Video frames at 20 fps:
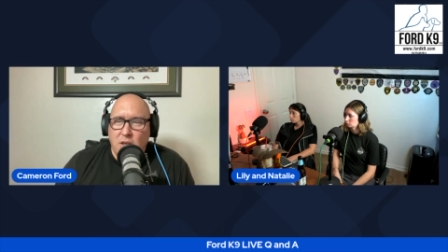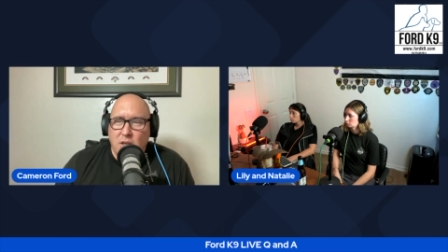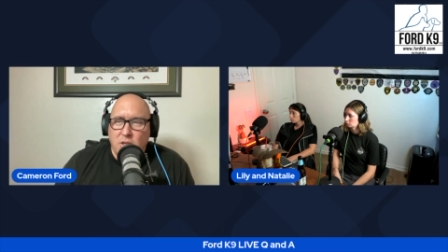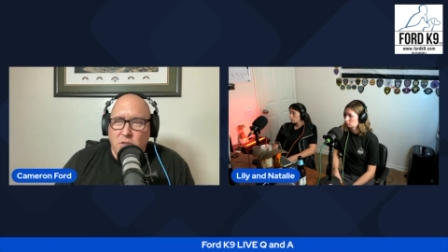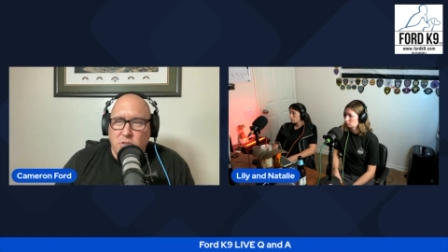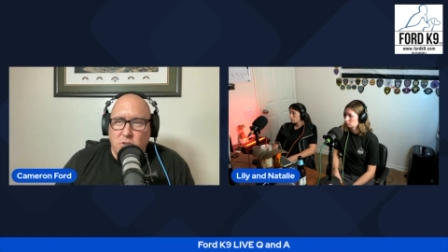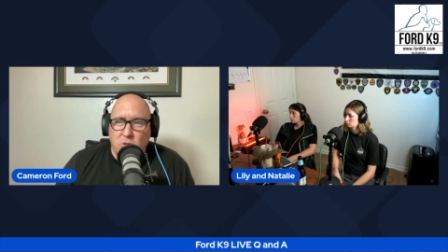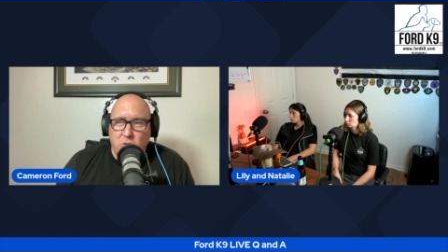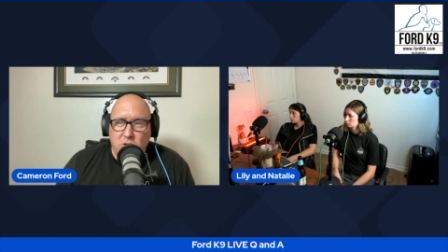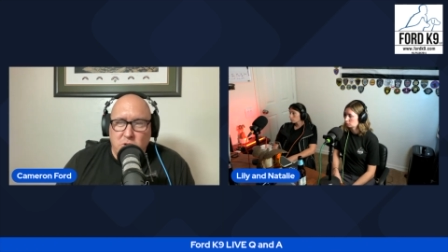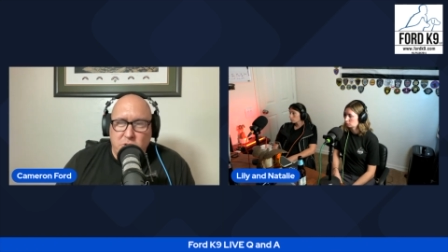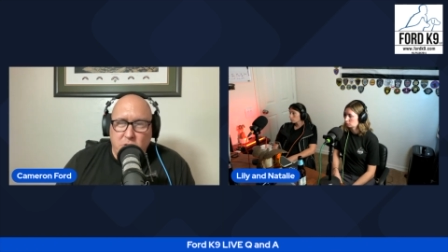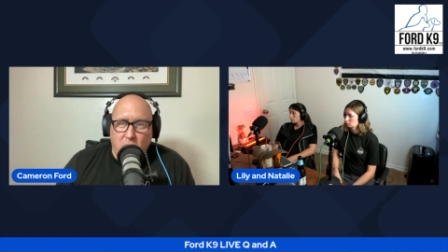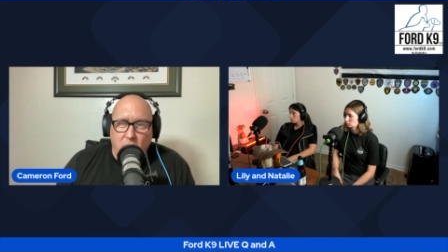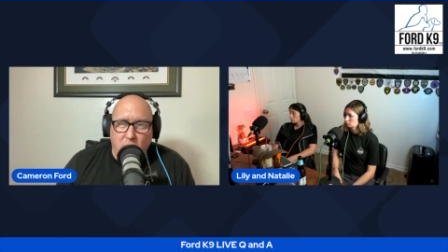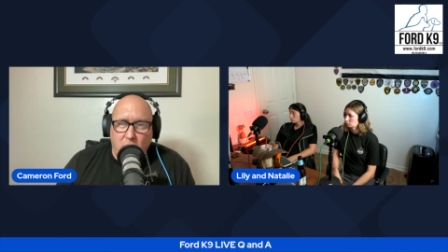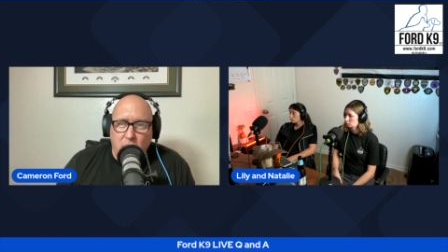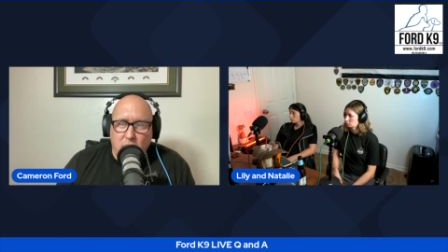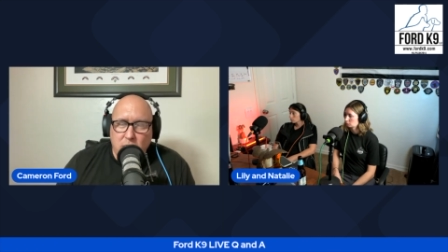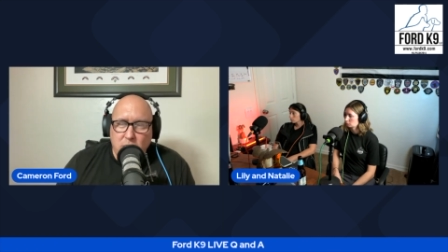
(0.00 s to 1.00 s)
So the
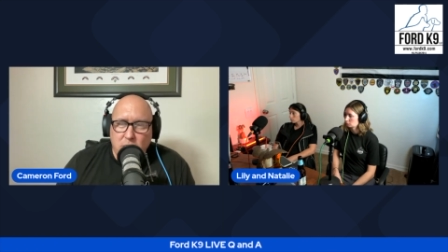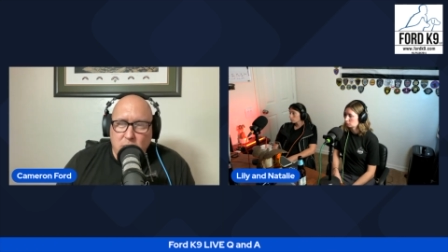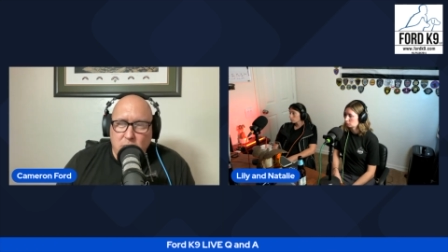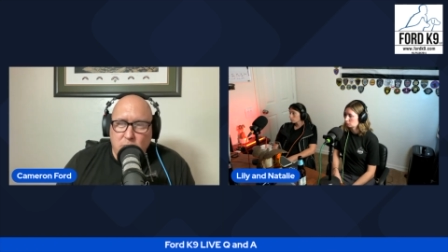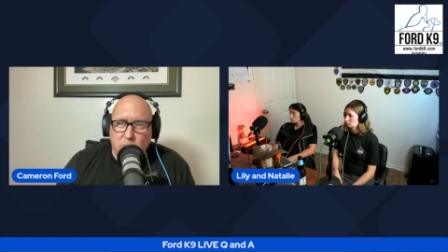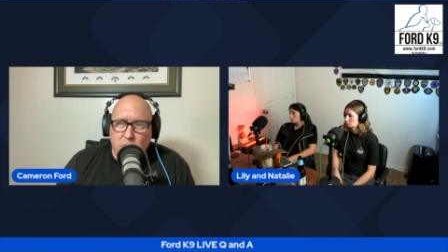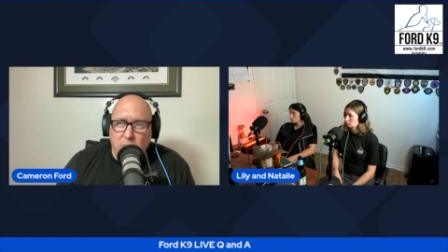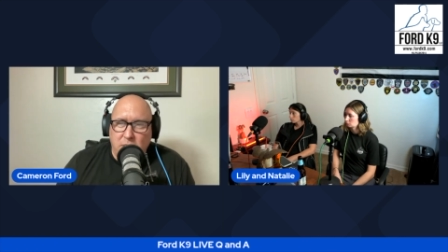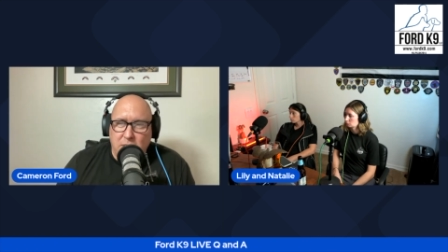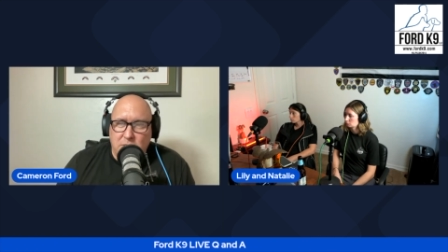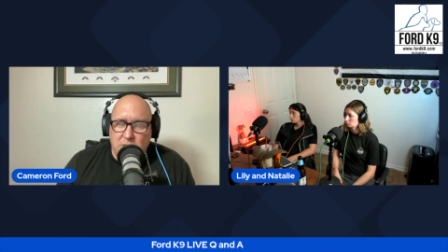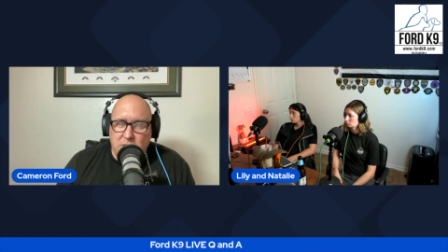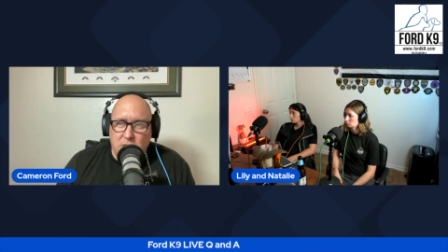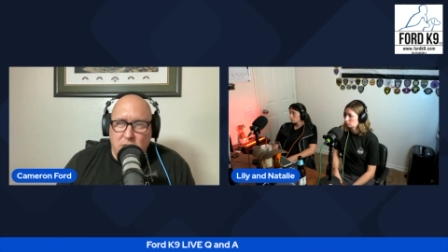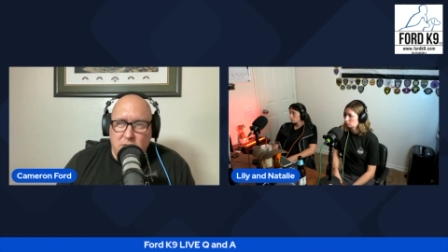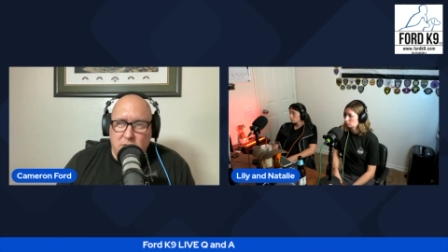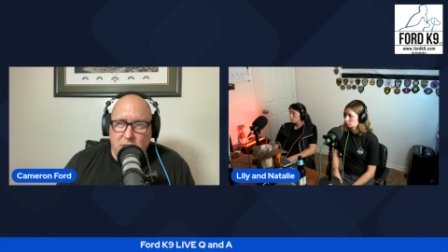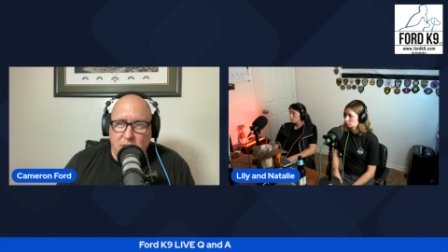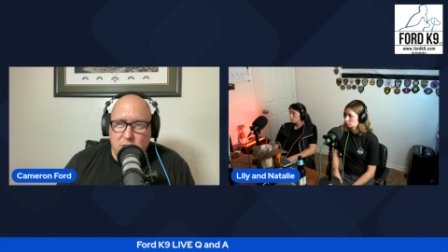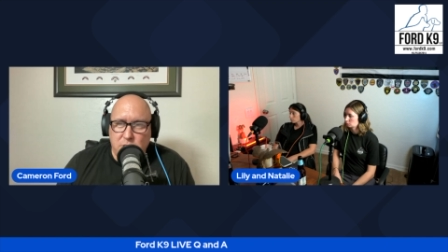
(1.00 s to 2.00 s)
dog makes the
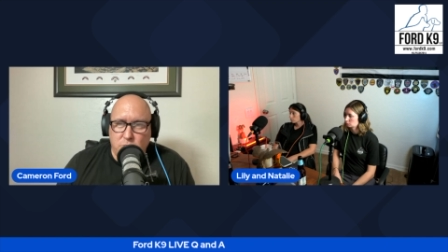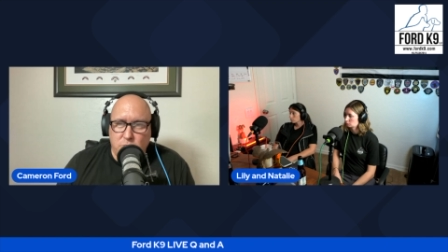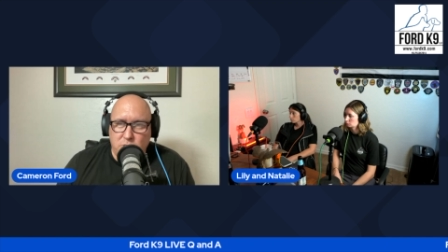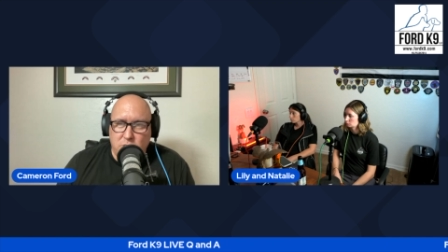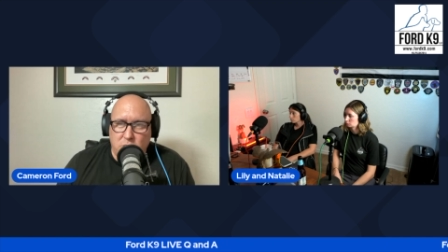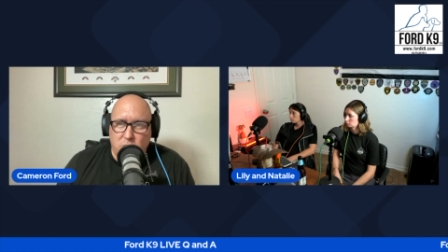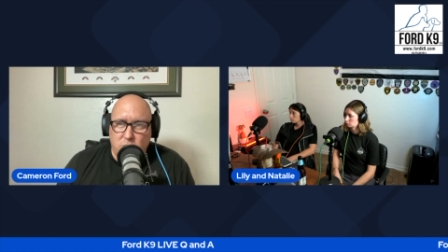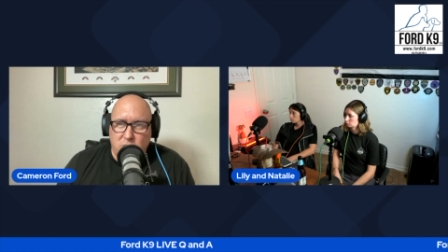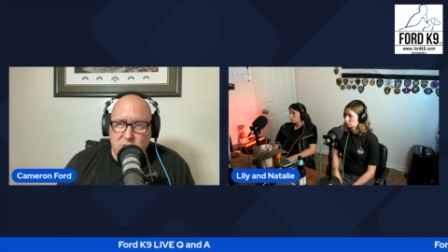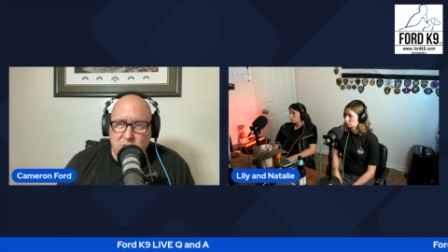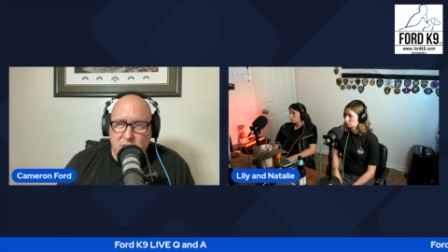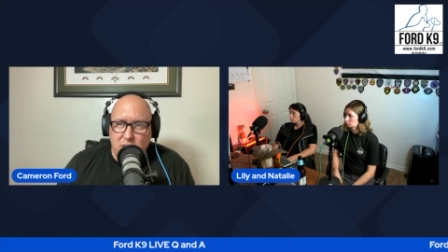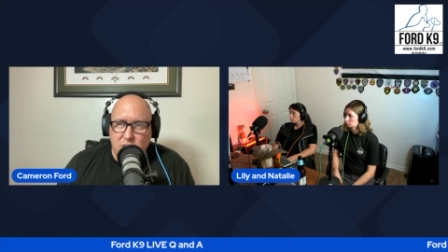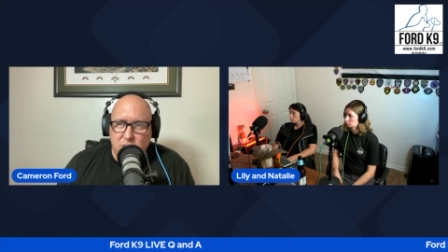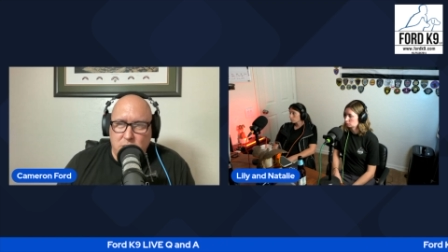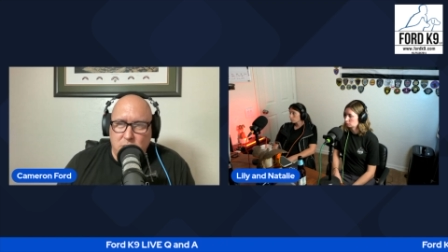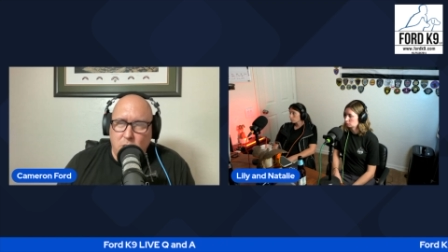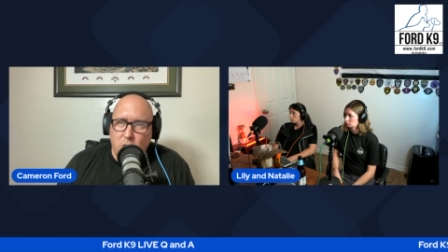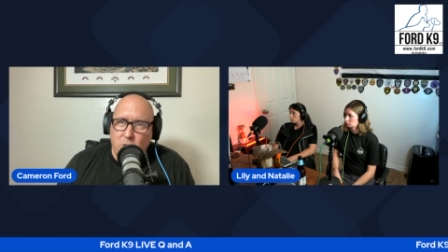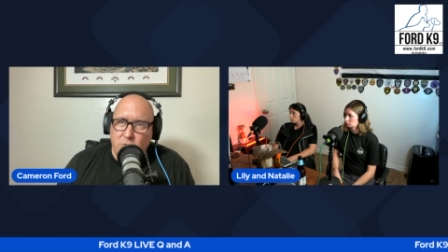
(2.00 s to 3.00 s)
contextual
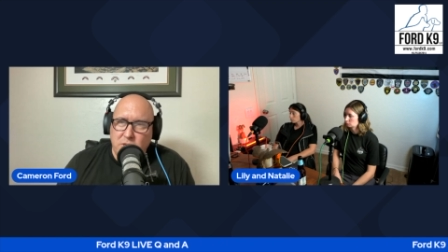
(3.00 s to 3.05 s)
generalization,